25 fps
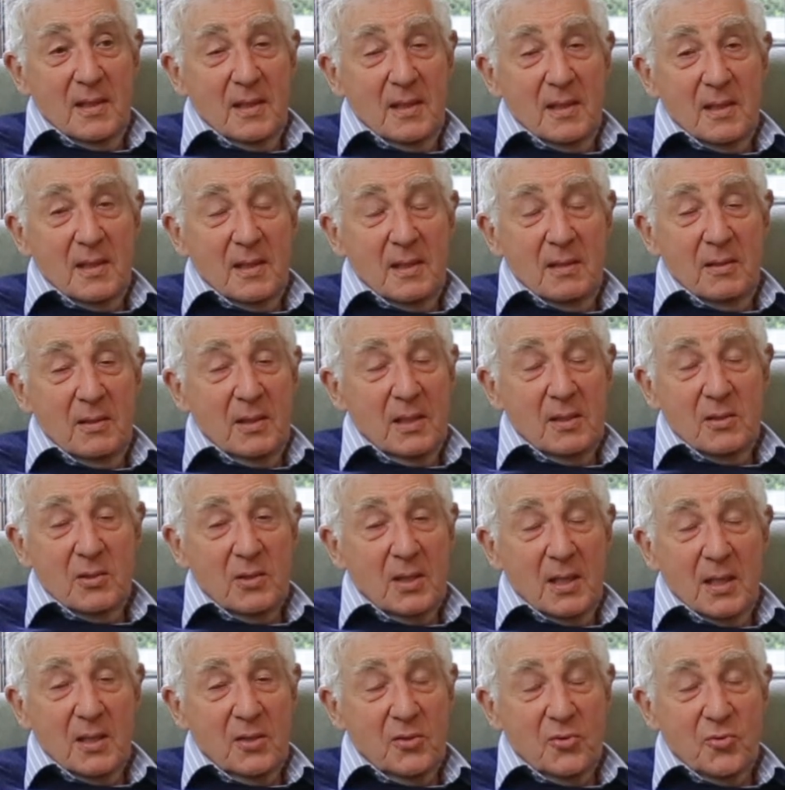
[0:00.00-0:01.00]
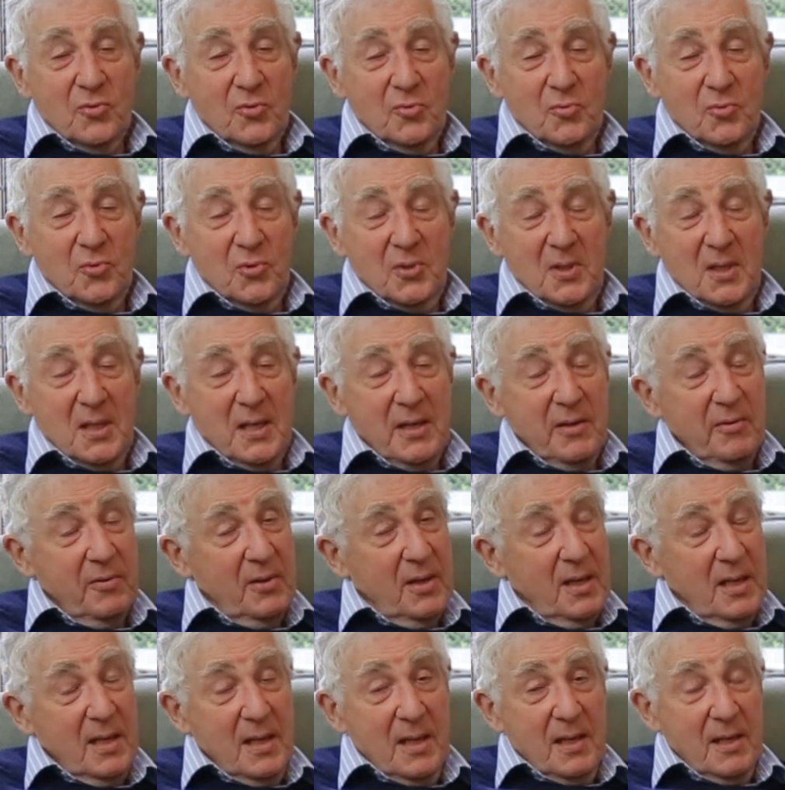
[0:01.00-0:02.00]
it, it's
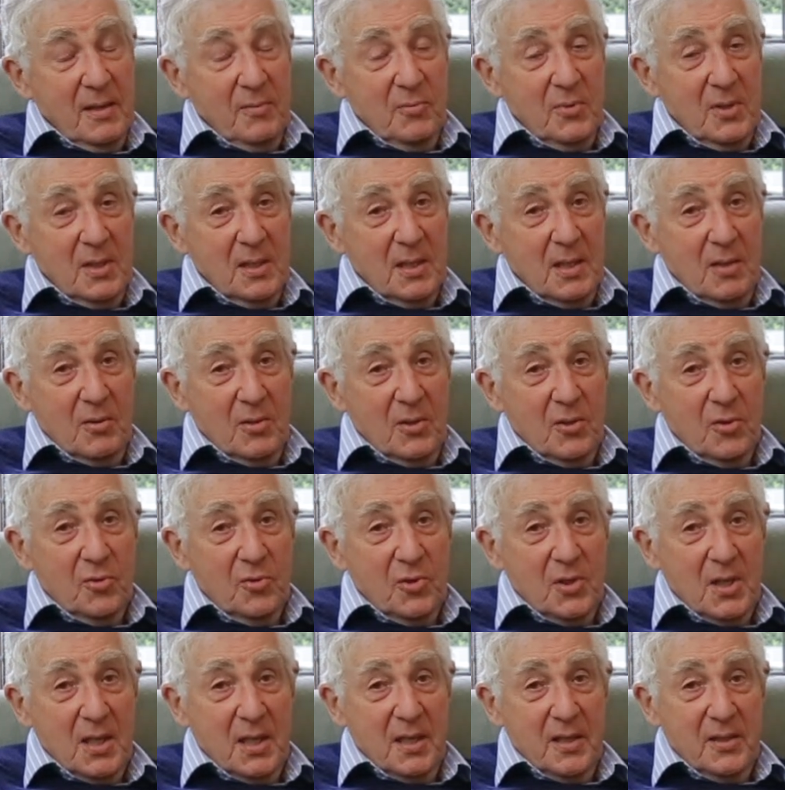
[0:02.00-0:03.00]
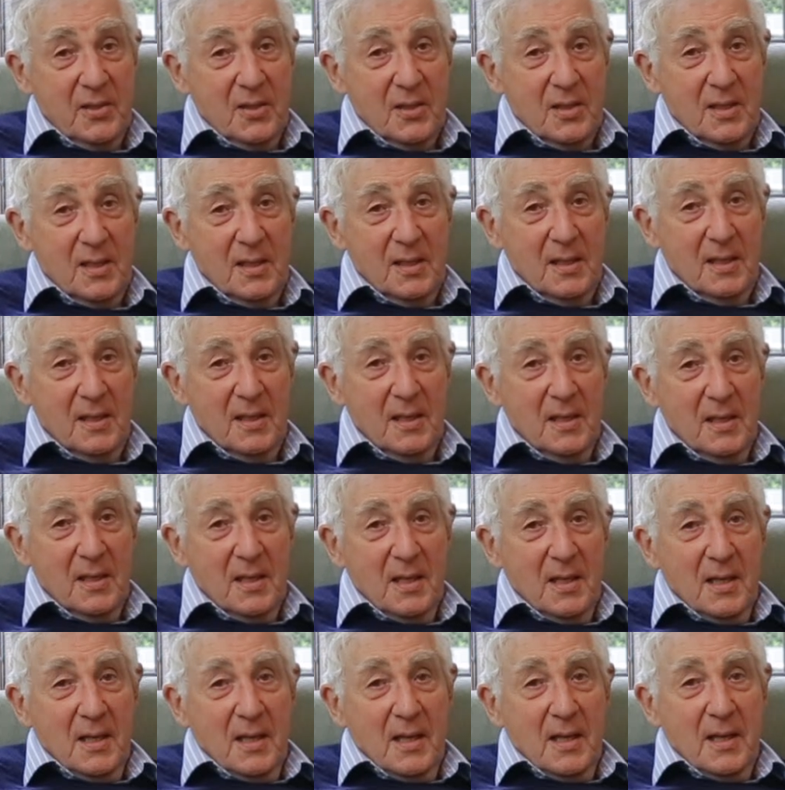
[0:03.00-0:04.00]
extraordinarily, it was no contest,
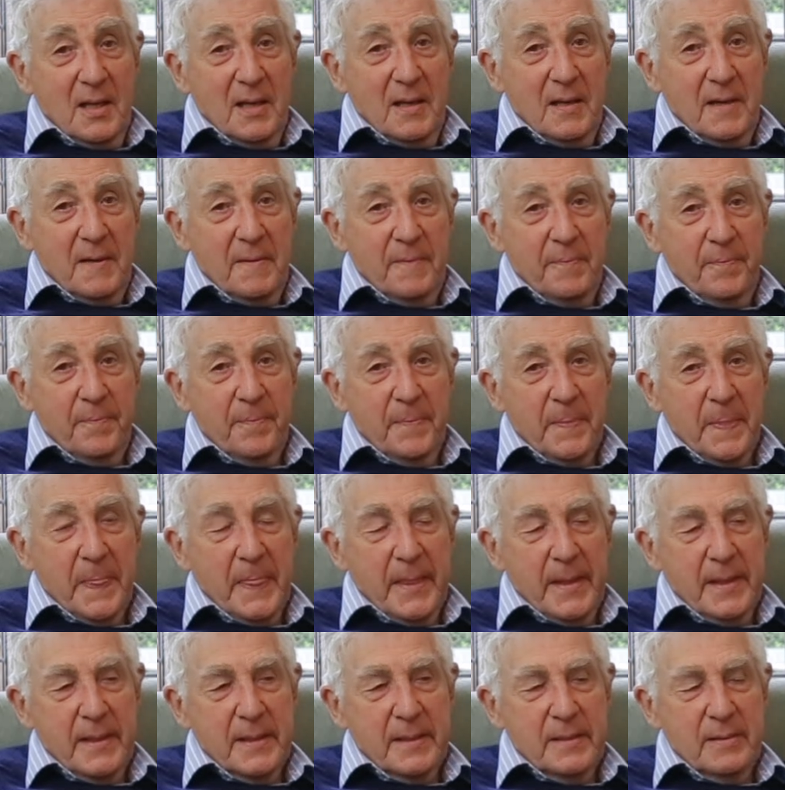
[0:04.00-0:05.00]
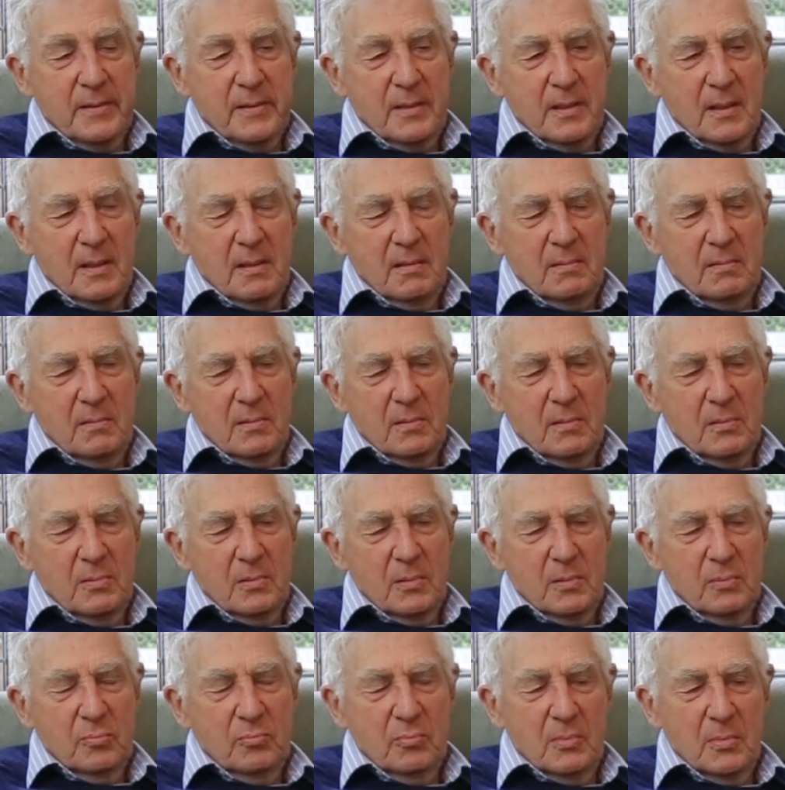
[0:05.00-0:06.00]
um, and.
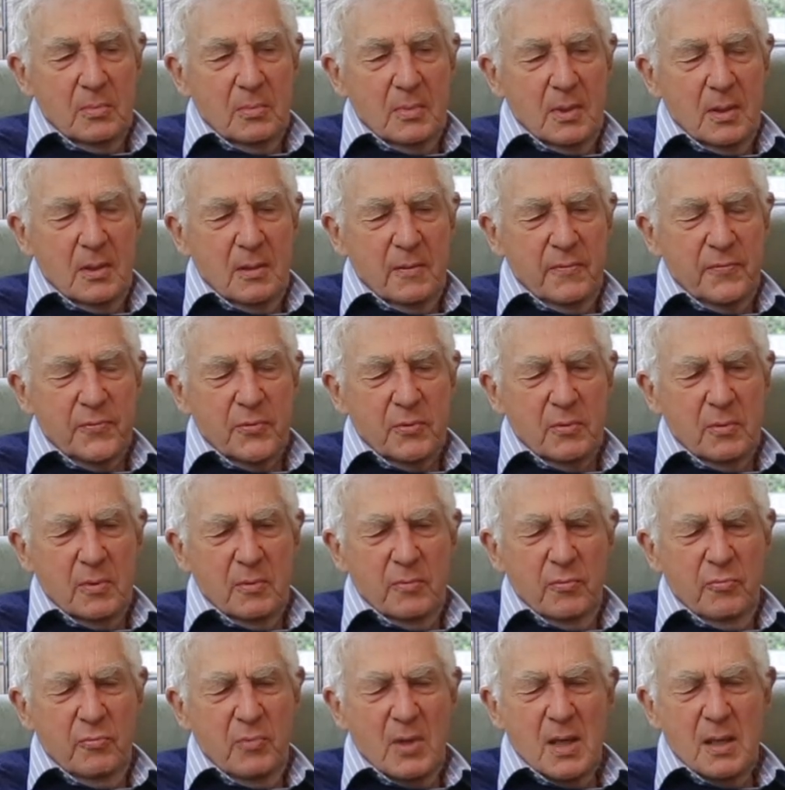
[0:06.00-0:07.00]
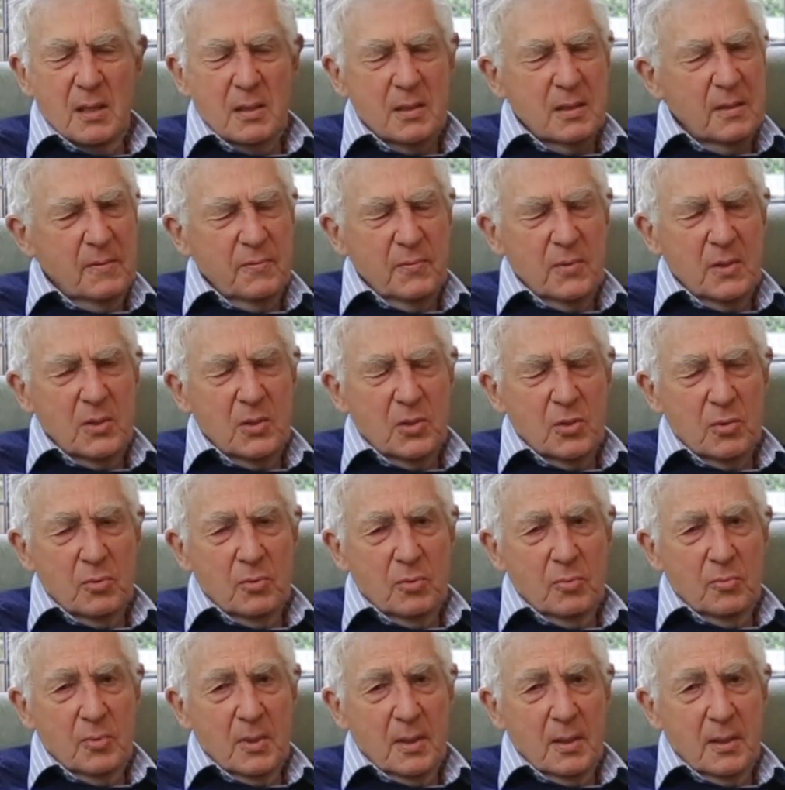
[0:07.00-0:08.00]
After a relatively
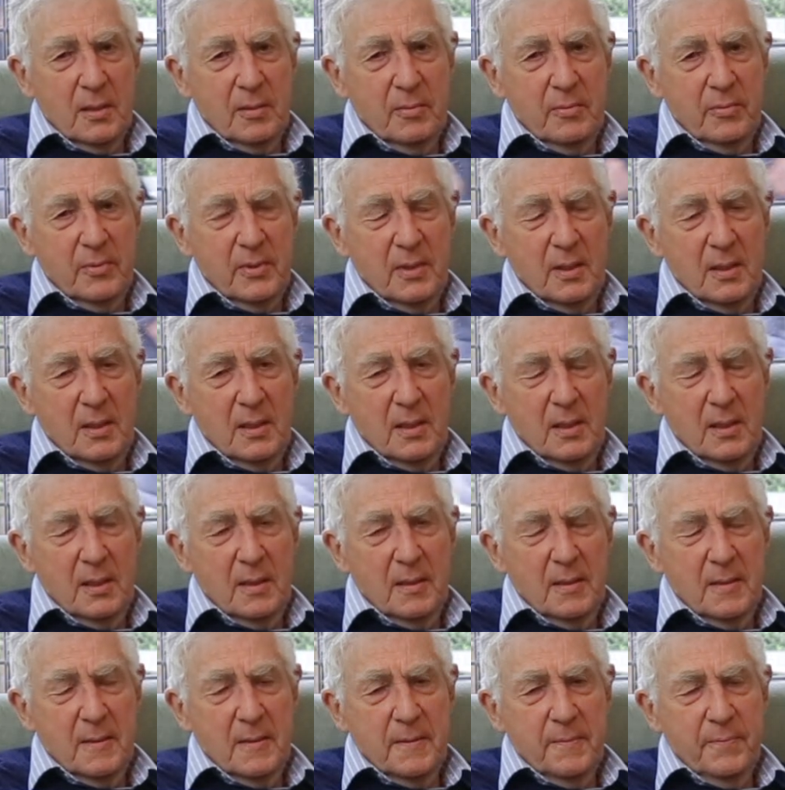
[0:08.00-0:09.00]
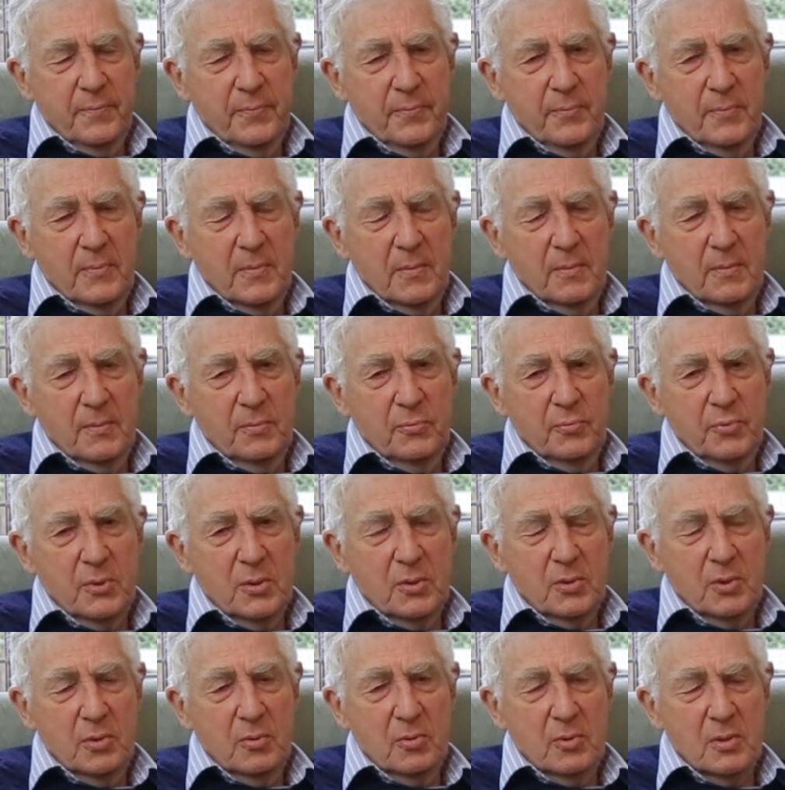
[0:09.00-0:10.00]
short while, the um,
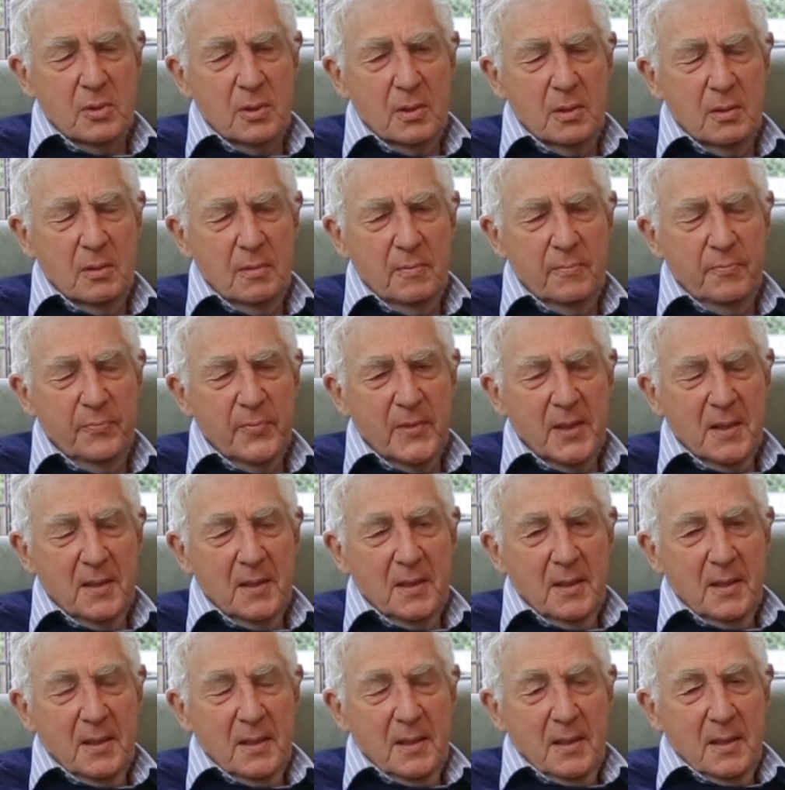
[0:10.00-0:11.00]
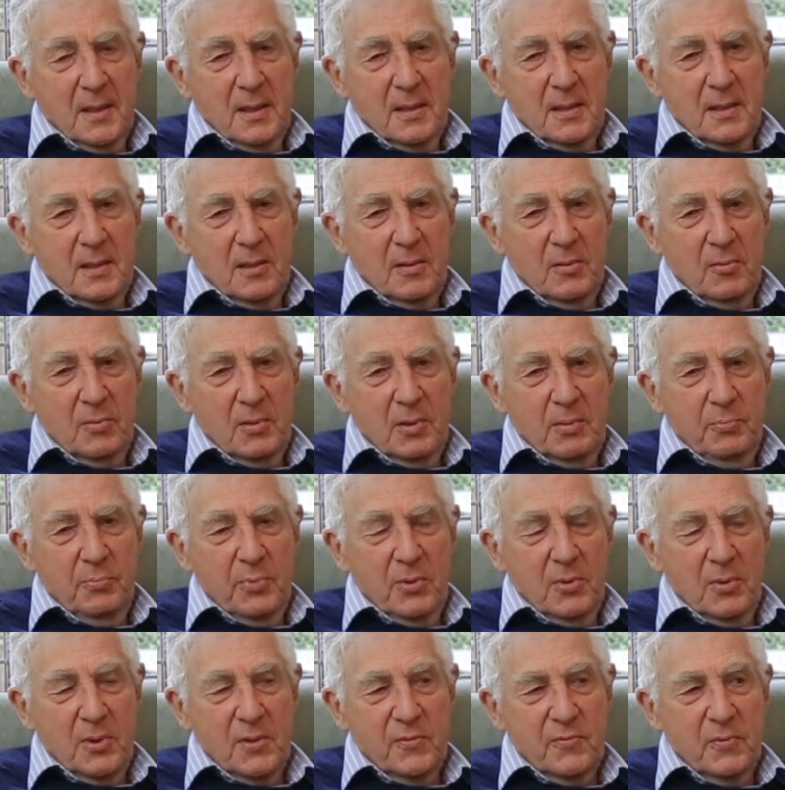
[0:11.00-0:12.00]
producer told the
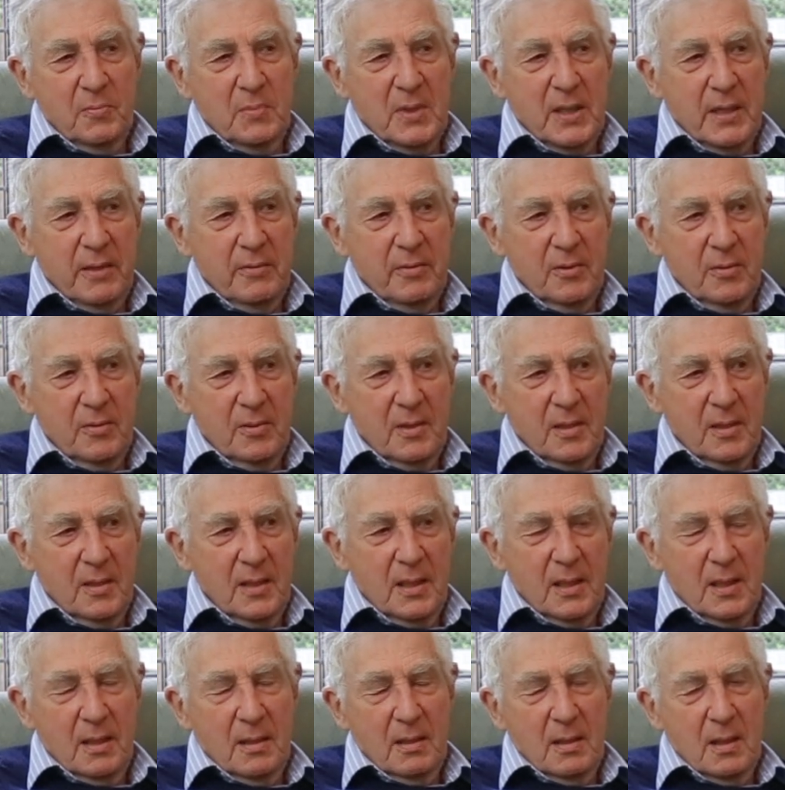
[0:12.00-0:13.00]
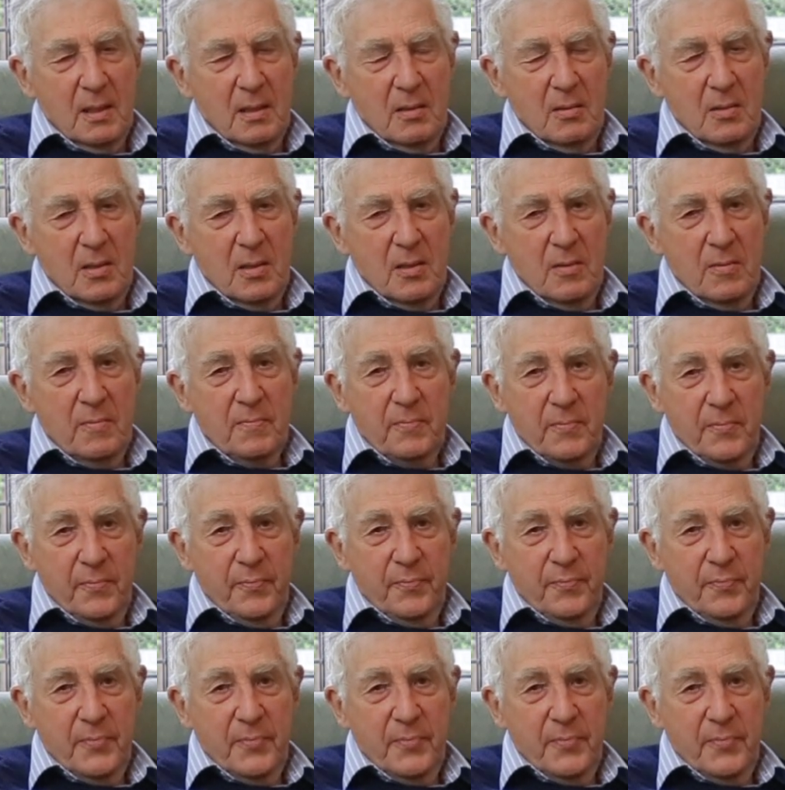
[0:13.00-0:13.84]
boys from Harrow that they could go home,